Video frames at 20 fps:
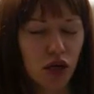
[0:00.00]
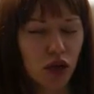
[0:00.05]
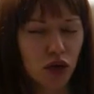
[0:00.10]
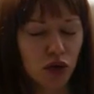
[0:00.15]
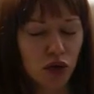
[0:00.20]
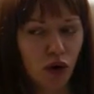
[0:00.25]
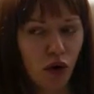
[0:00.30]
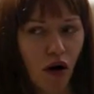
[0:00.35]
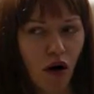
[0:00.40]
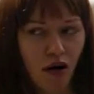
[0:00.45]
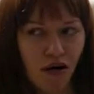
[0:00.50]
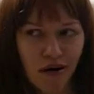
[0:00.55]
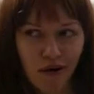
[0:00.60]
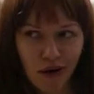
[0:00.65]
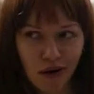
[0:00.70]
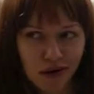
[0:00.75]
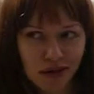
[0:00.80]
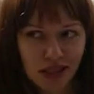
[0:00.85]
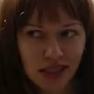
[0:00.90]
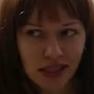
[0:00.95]
you are
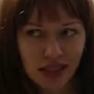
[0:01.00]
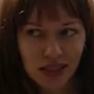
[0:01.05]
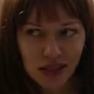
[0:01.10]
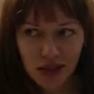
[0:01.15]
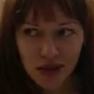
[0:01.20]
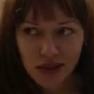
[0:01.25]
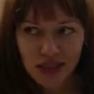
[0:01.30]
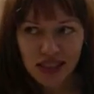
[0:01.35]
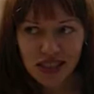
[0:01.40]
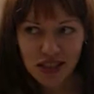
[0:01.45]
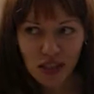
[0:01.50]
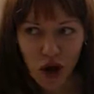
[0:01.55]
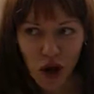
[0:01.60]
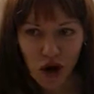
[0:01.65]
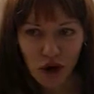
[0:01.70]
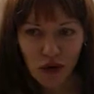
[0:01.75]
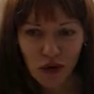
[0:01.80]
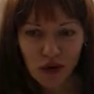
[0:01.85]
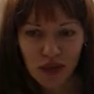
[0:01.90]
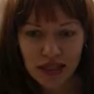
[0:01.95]
only gluten
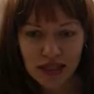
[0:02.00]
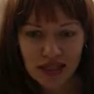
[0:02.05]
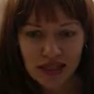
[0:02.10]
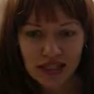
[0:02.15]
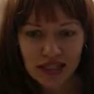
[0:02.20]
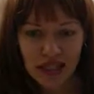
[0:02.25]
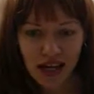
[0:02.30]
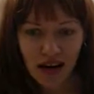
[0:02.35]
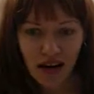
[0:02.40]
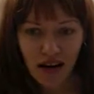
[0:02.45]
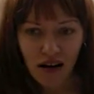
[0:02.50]
intolerant